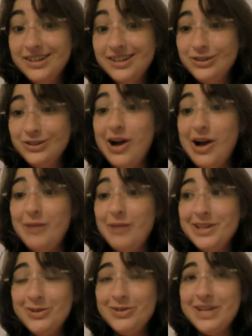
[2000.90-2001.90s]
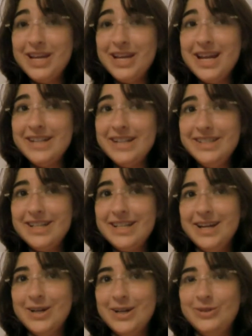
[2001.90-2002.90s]
So how many of those ADHD
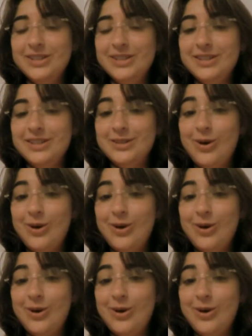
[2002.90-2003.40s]
diagnoses